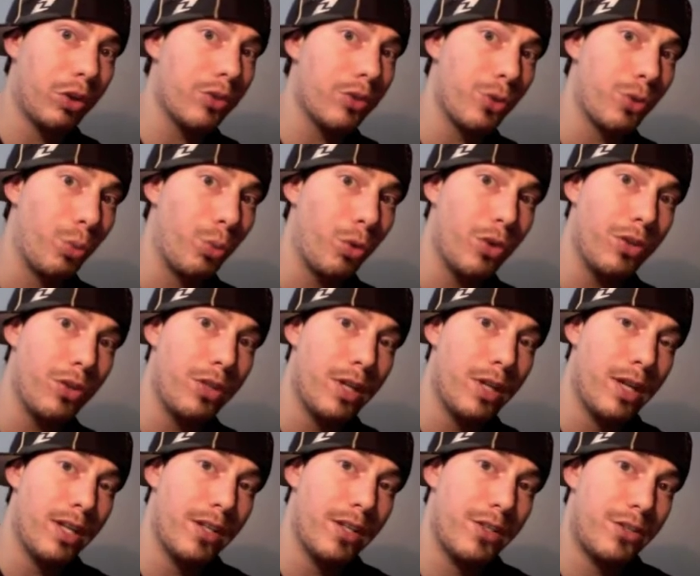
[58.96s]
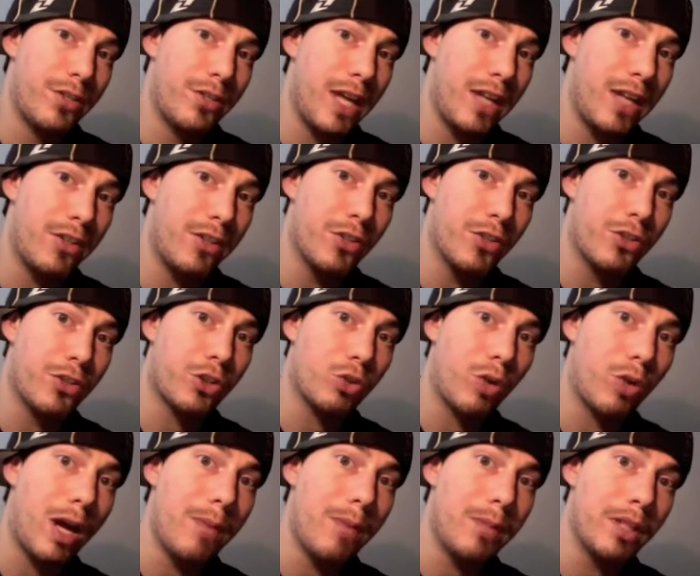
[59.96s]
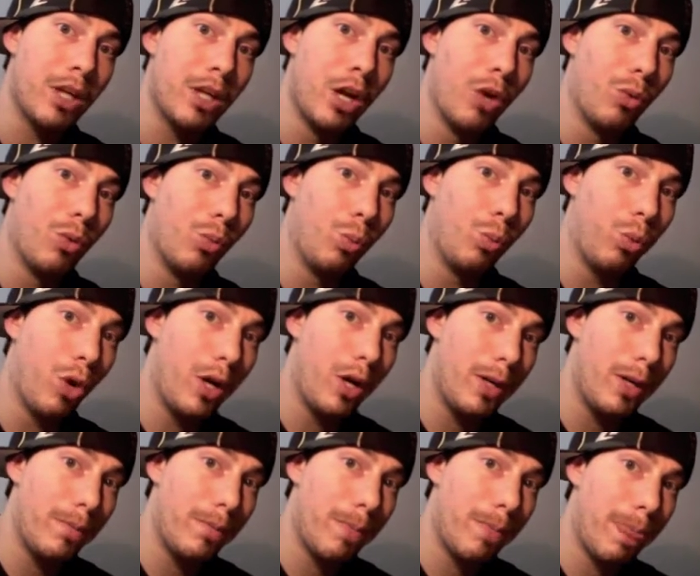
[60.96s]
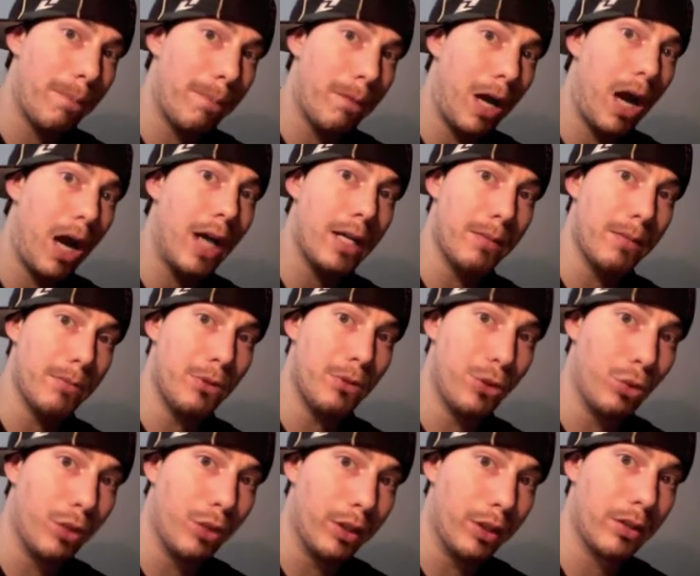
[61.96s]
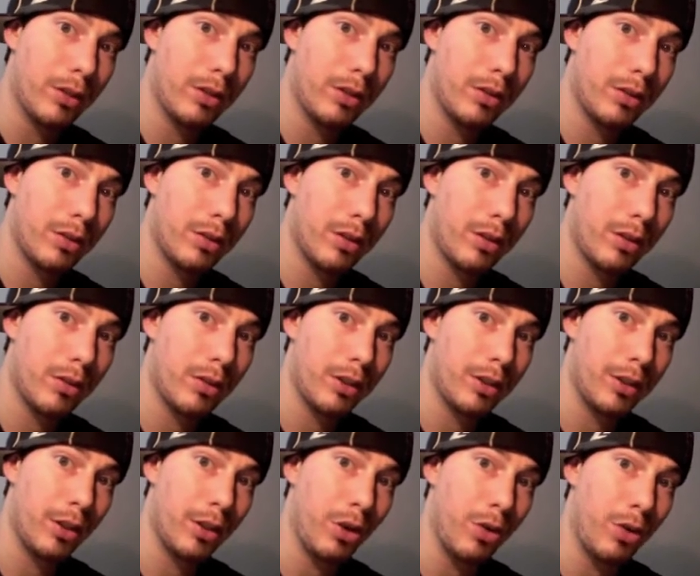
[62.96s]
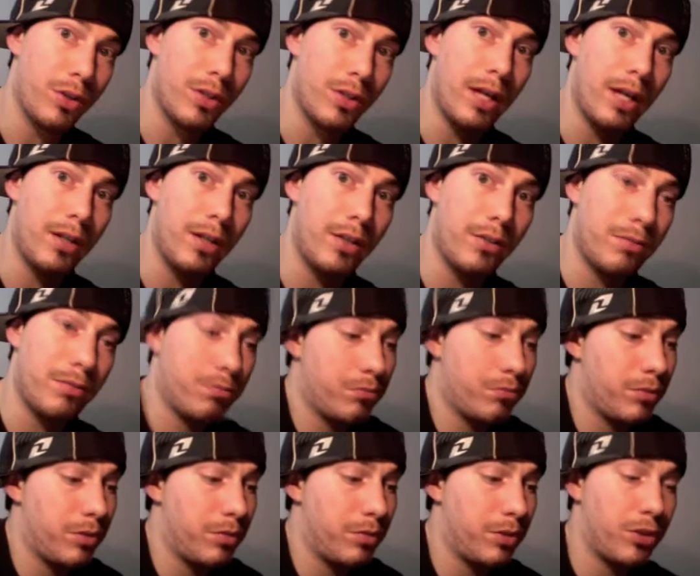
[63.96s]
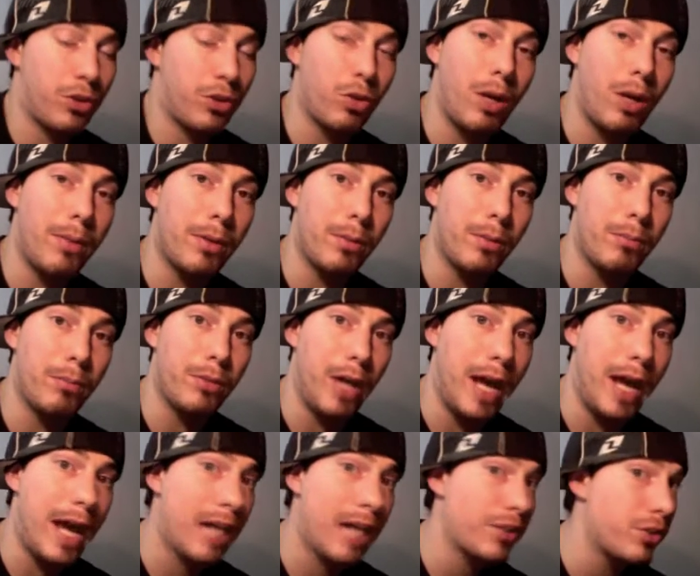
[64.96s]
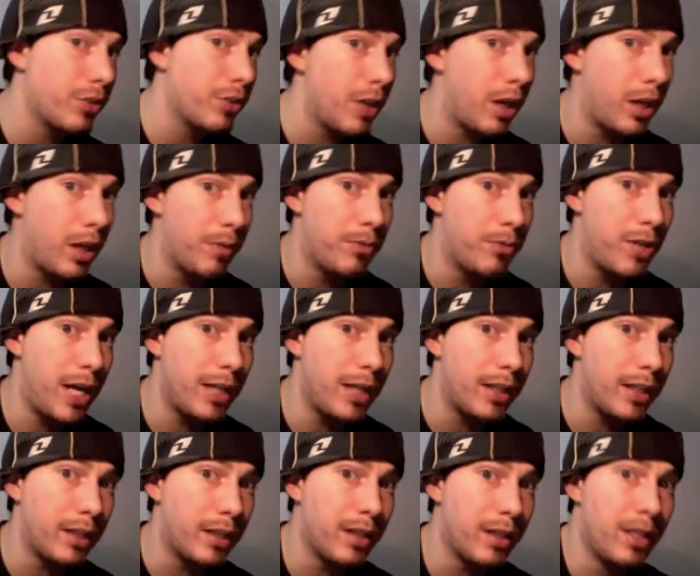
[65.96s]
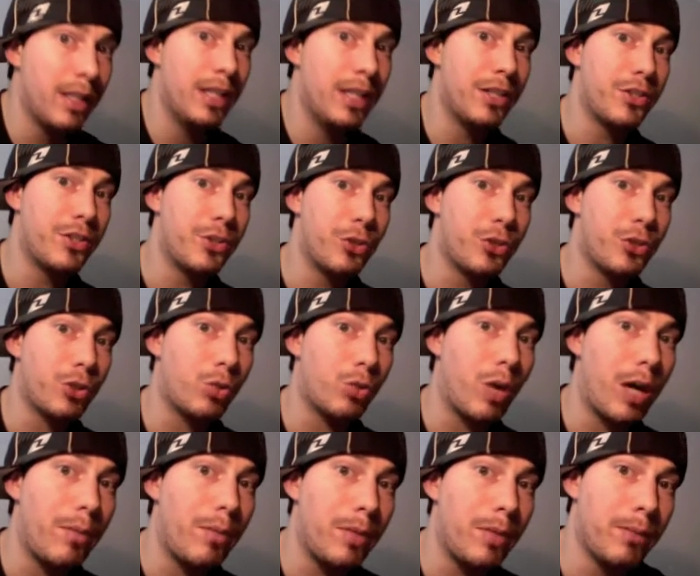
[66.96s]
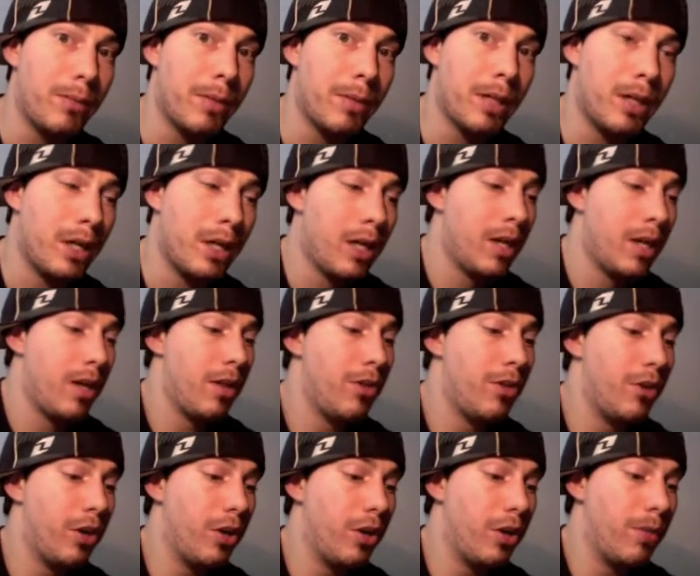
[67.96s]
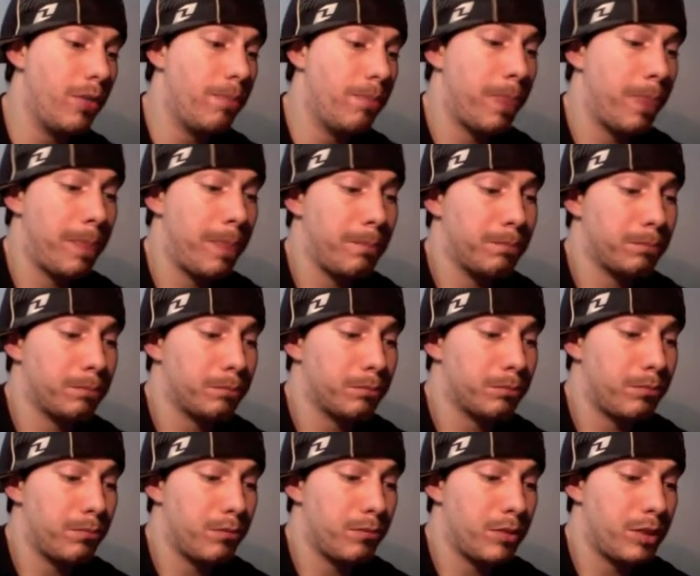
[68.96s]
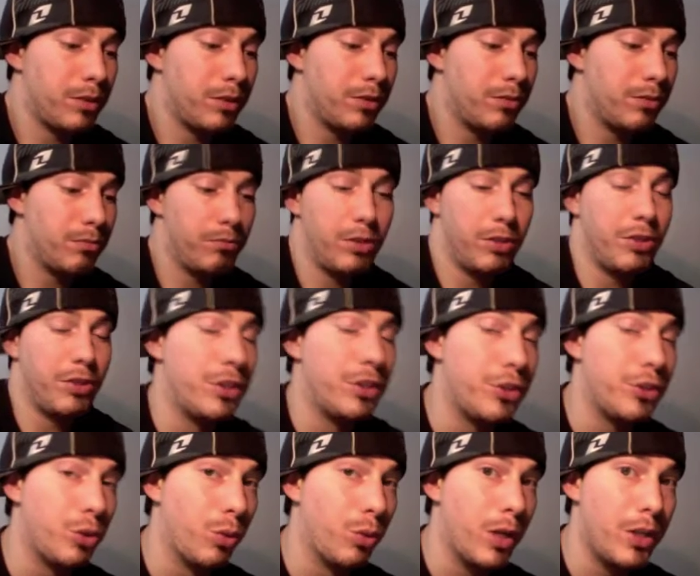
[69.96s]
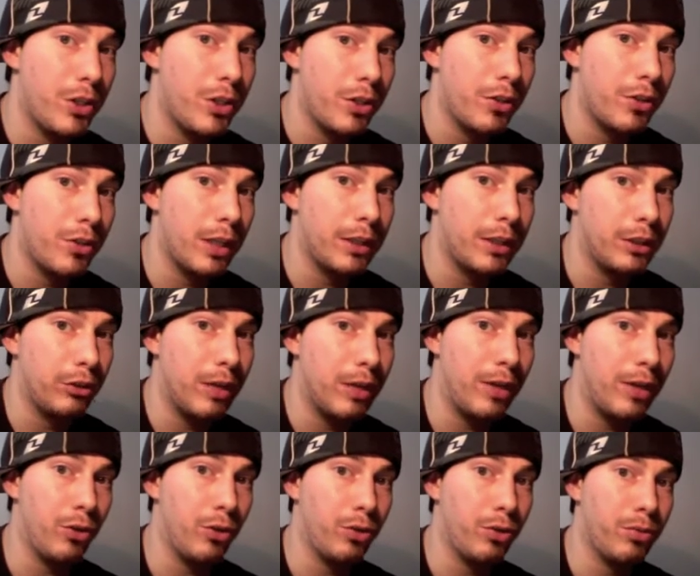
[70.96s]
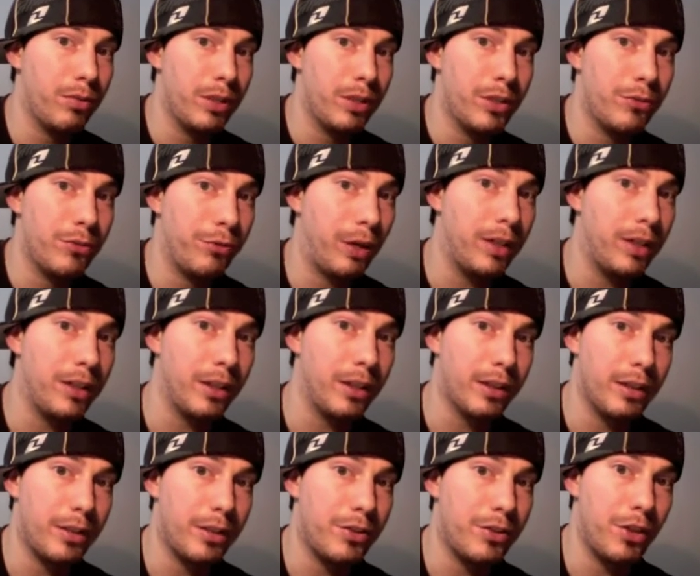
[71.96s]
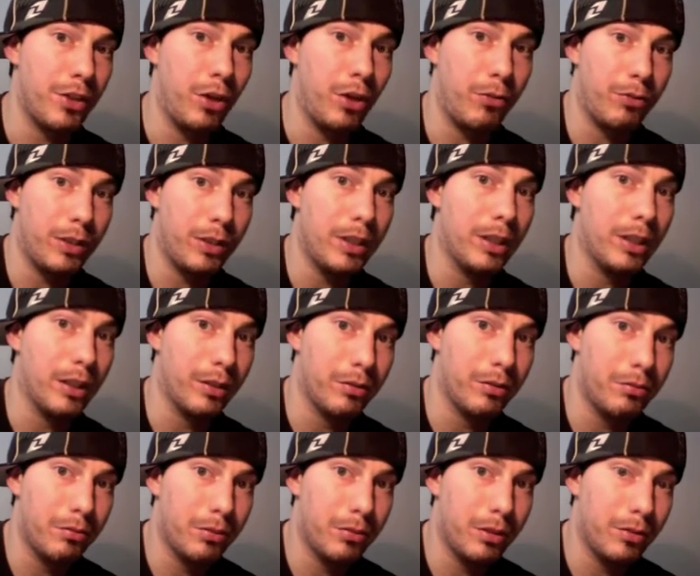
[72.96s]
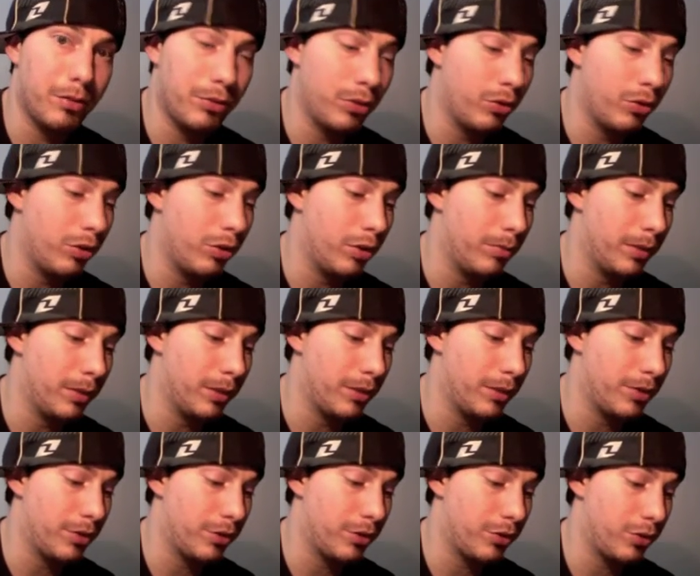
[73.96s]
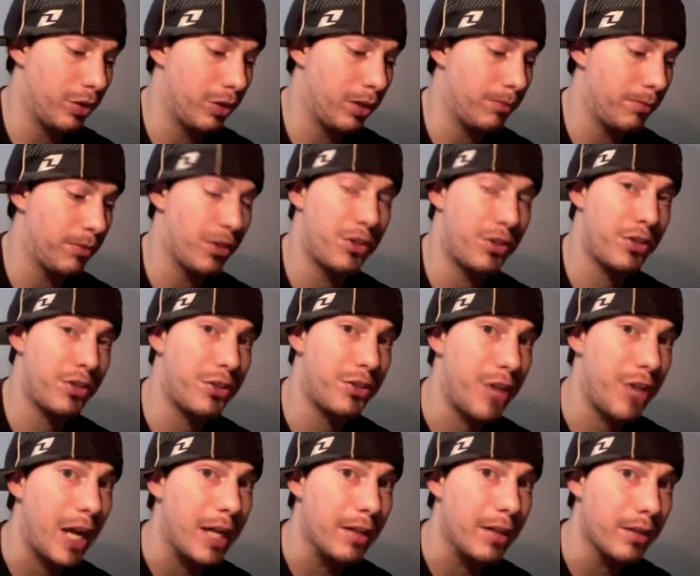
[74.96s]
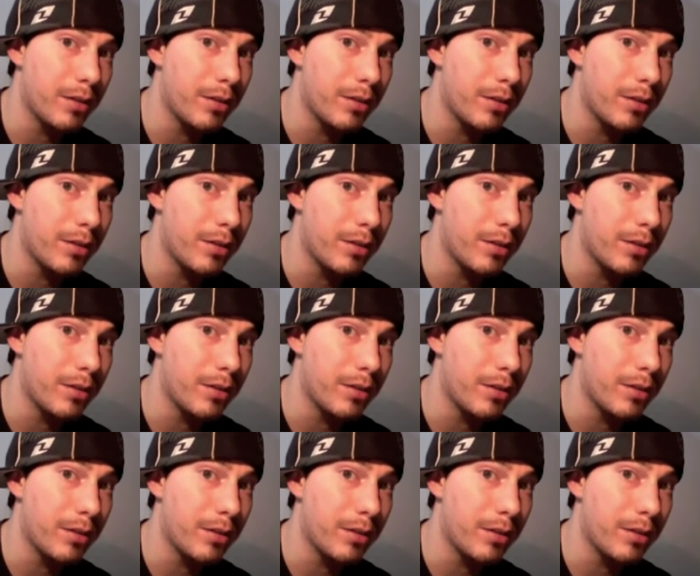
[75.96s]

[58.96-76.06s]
the word sent describing what I am doing. You know, not describing the action that I am taking. It's describing the situation that the letter is finding itself in, if you know what I mean. It's describing the state